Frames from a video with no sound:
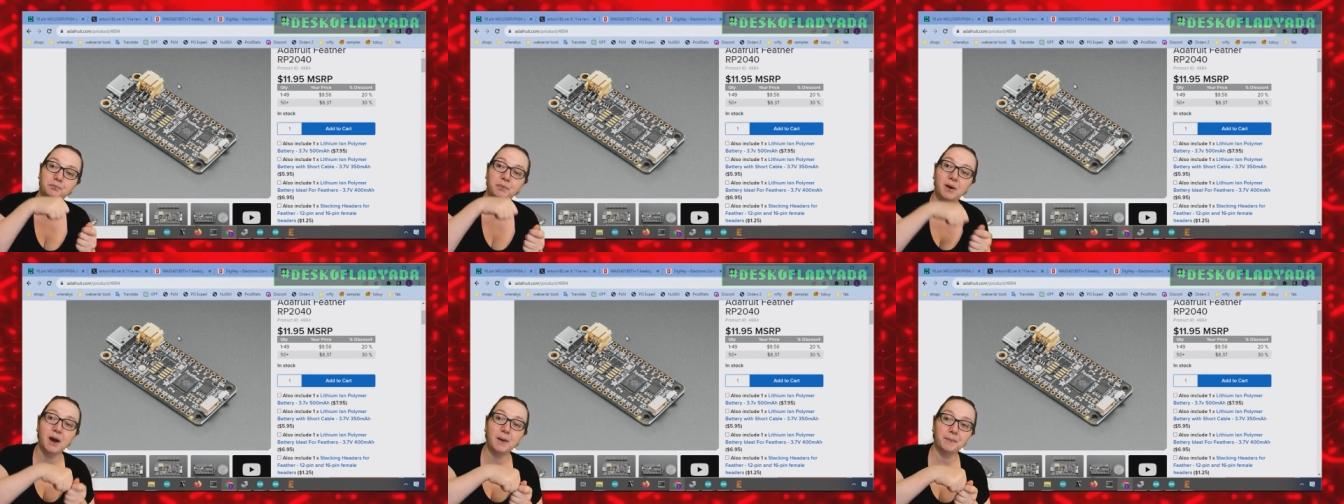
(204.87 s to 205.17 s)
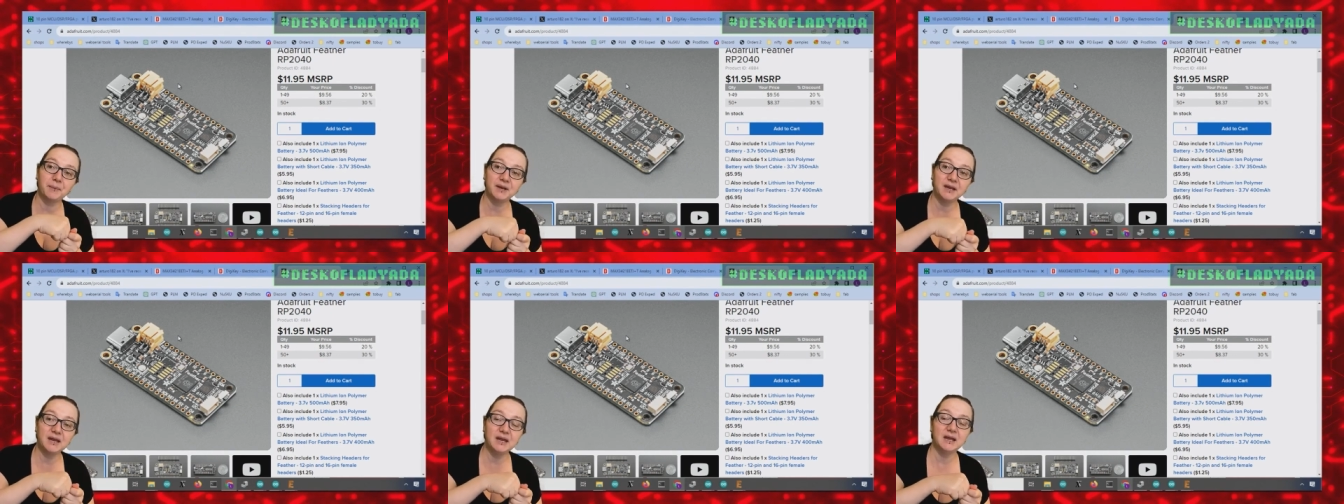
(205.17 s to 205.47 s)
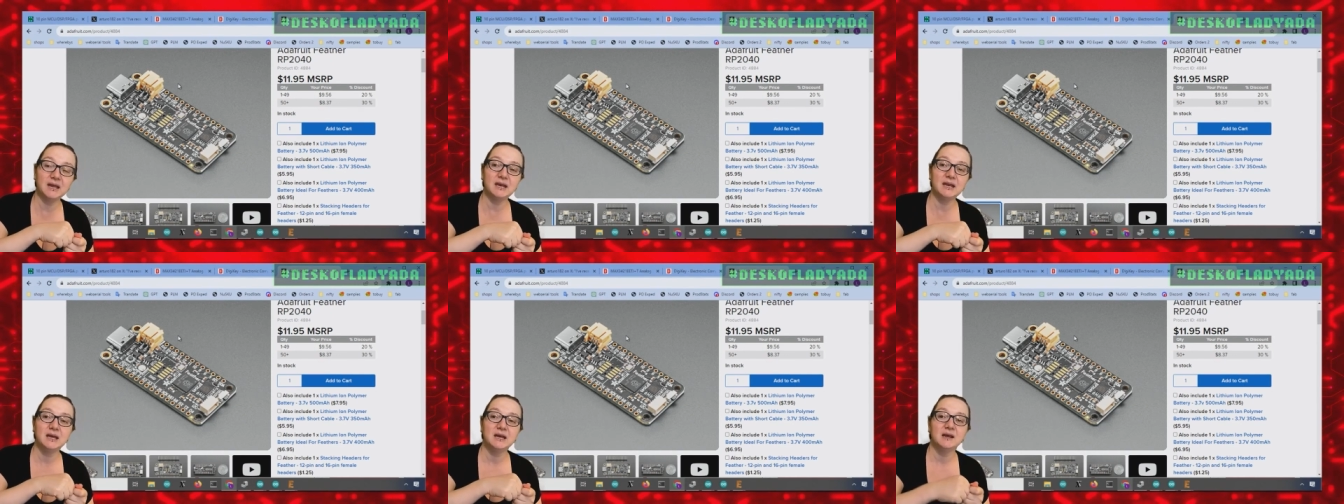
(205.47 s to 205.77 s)
pop it
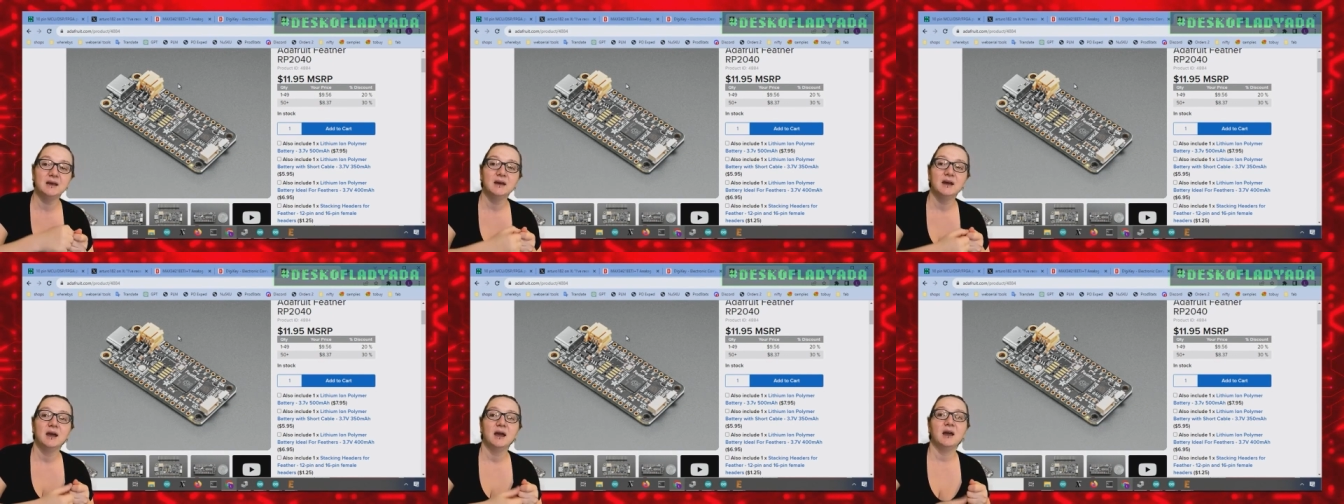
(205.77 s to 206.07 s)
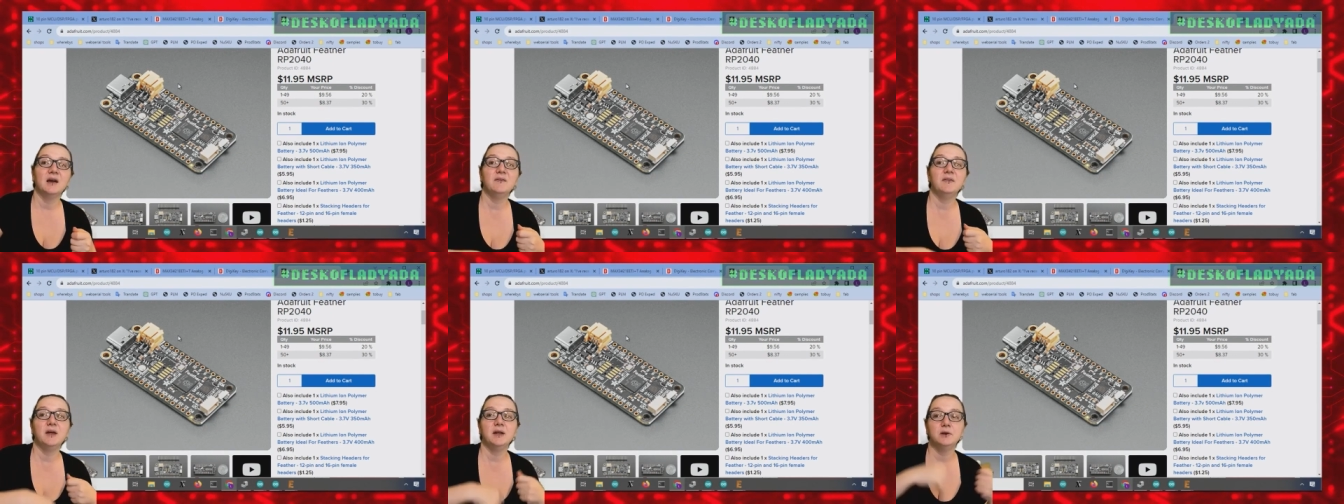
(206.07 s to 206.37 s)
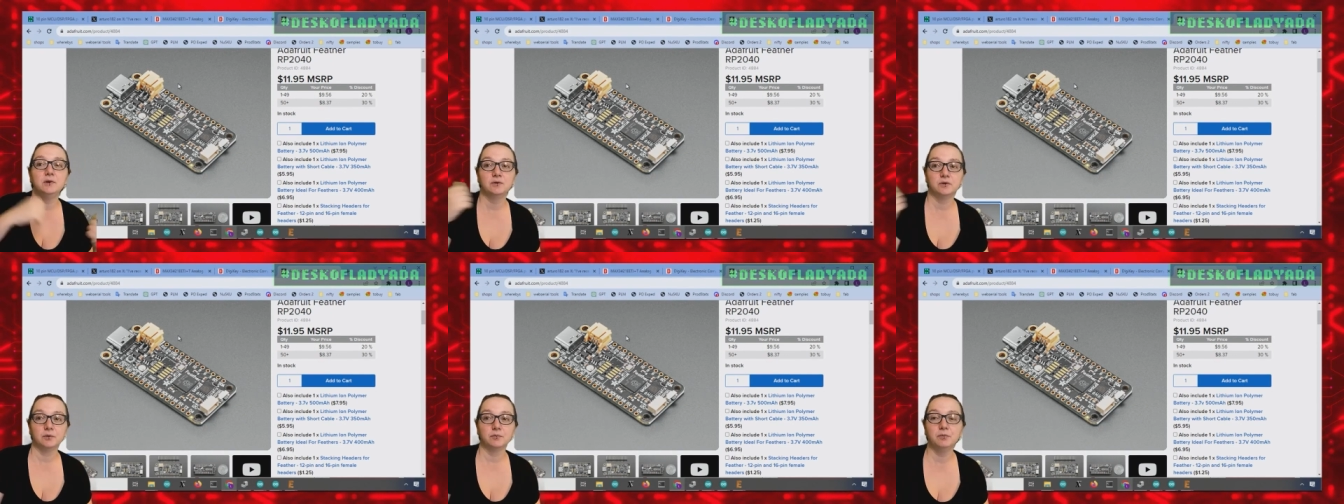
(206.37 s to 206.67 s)
in and
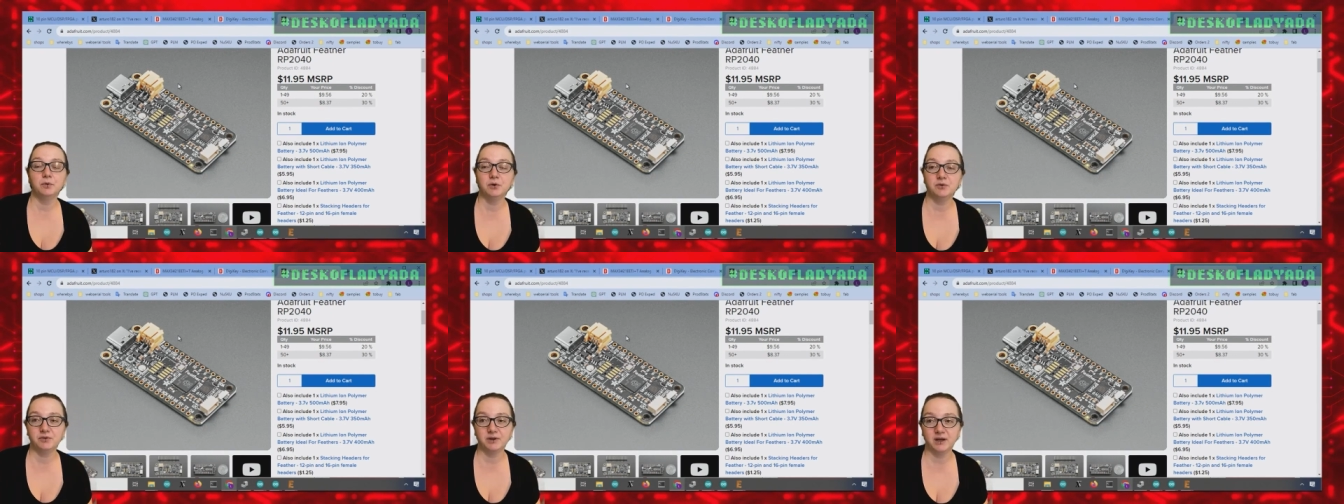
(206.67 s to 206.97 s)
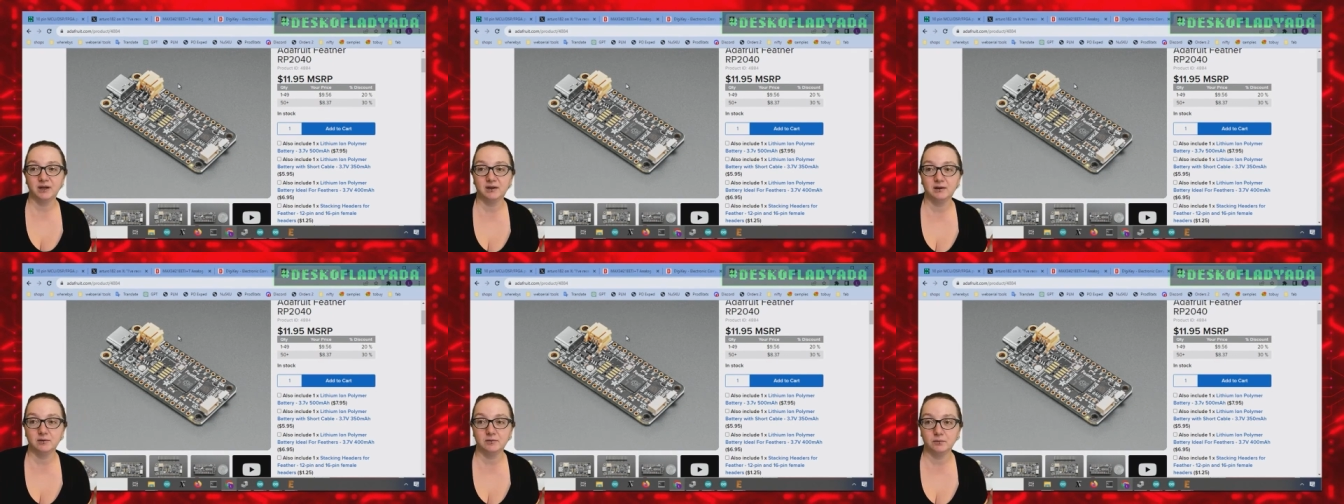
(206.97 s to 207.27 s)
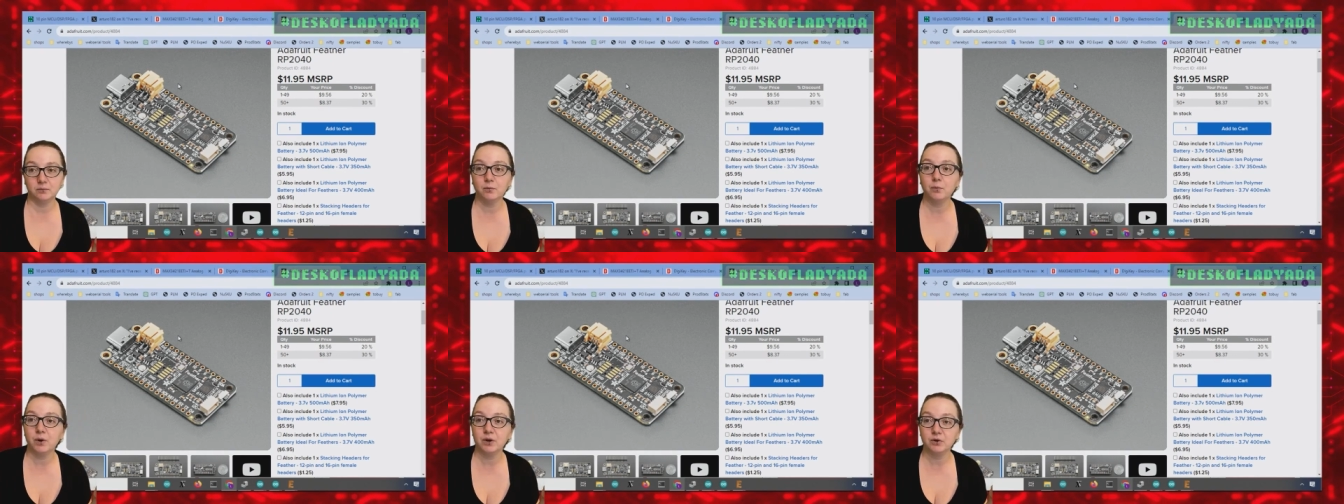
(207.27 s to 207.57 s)
then remove it
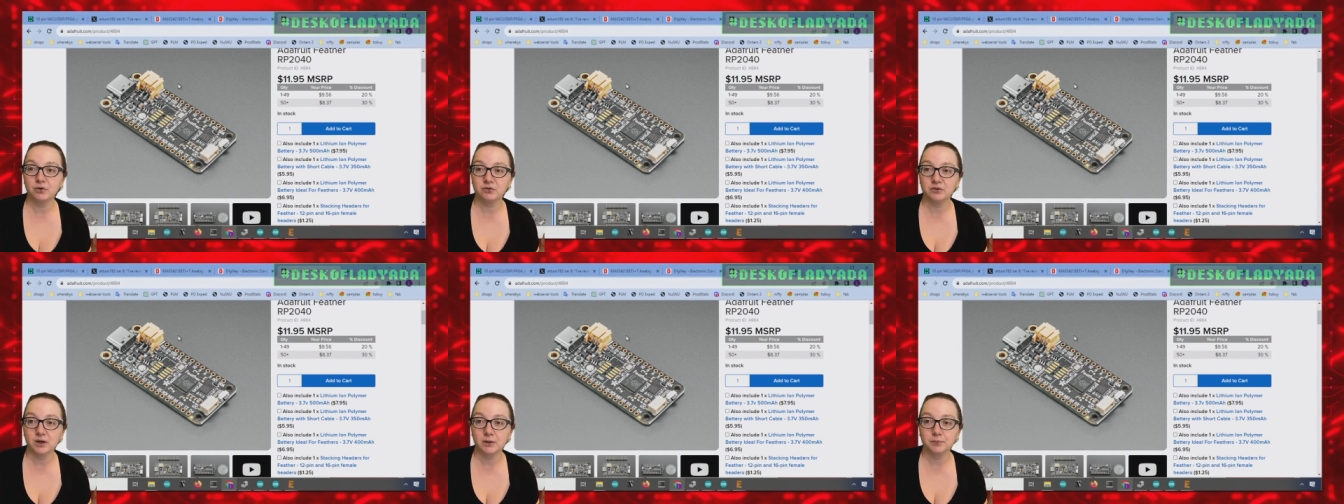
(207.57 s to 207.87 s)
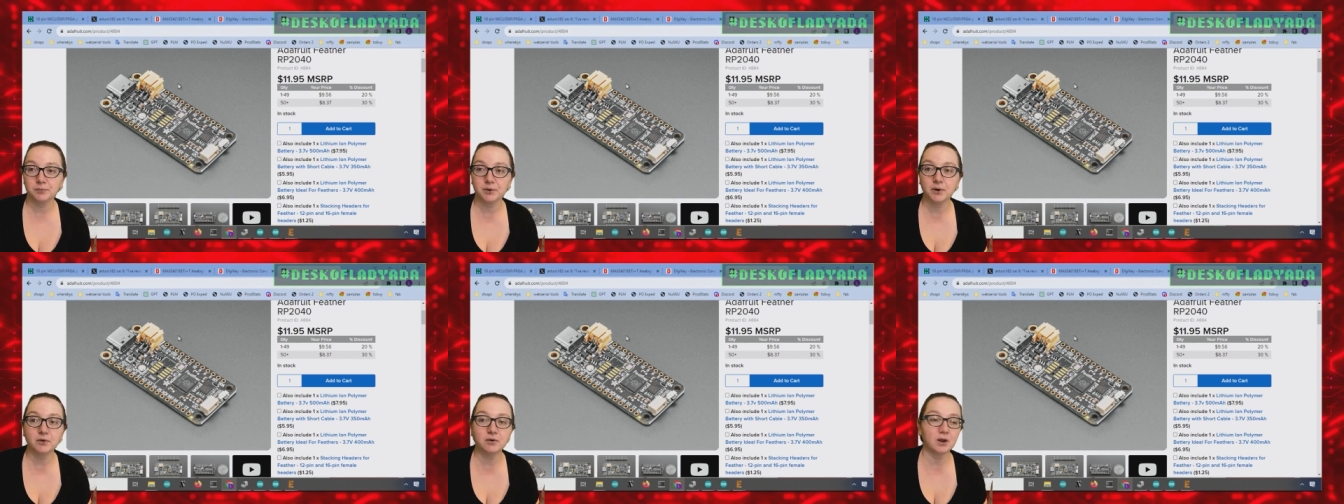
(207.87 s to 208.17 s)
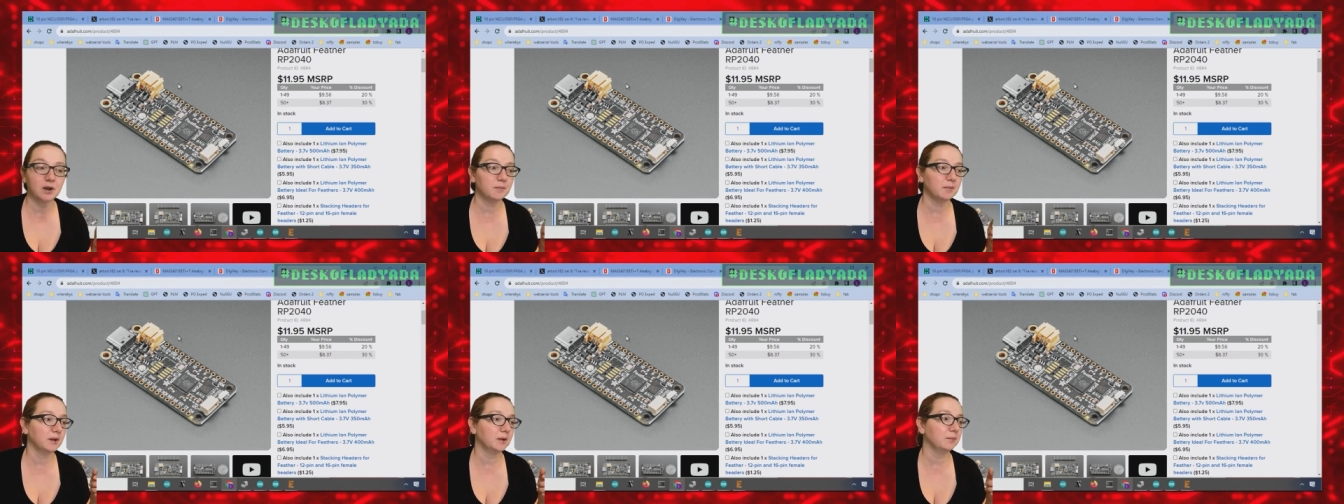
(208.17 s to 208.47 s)
when you're done
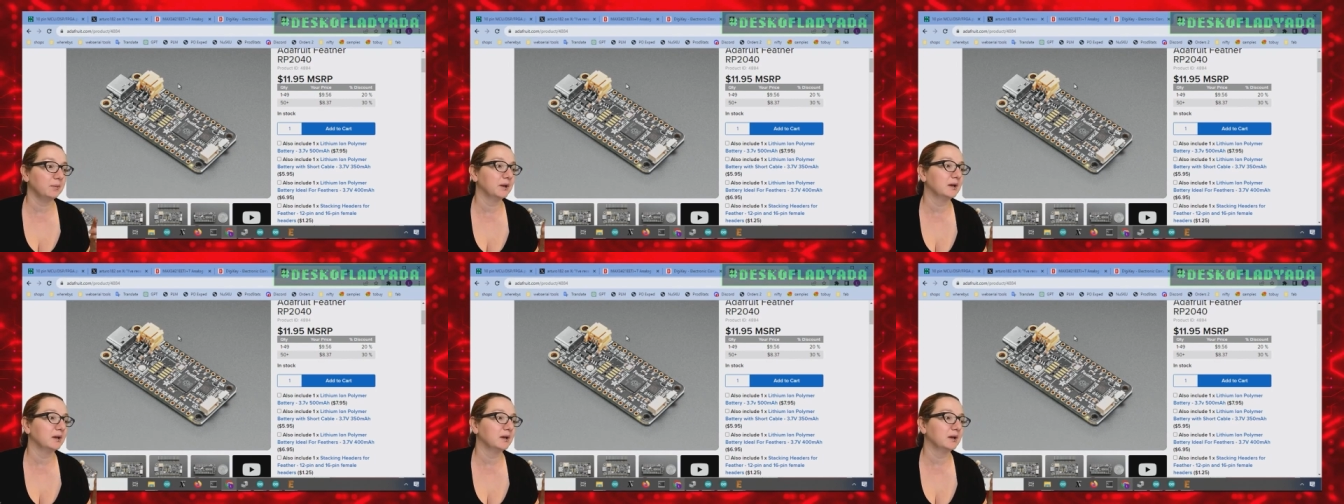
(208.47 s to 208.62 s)
programming,